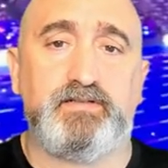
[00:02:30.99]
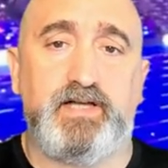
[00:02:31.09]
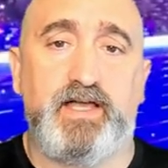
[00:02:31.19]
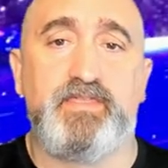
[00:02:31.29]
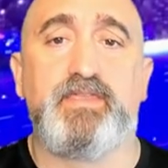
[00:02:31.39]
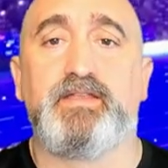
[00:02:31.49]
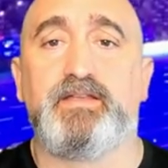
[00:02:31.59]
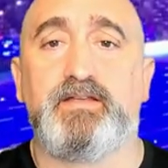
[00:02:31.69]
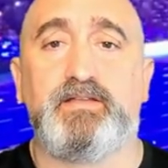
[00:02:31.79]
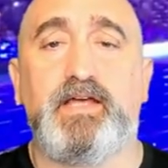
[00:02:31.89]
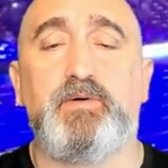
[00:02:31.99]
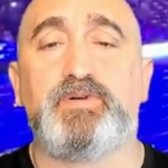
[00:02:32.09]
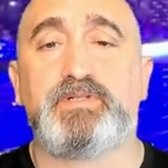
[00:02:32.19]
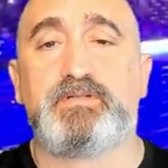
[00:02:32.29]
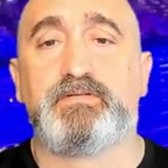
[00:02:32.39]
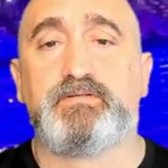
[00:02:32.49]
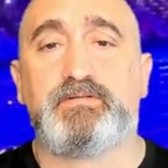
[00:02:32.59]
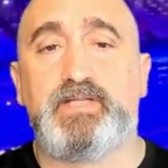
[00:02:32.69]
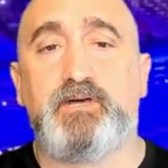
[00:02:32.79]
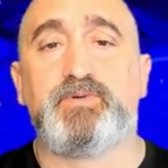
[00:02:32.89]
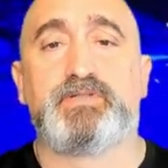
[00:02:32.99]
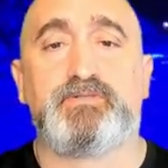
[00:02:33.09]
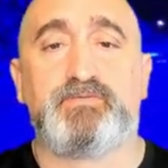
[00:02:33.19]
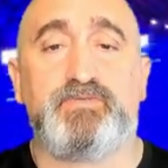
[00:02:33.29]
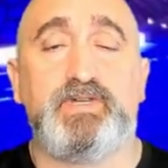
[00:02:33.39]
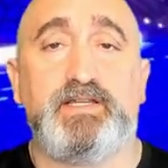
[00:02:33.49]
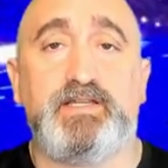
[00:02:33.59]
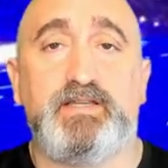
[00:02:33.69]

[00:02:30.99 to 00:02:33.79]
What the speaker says: I think that was really,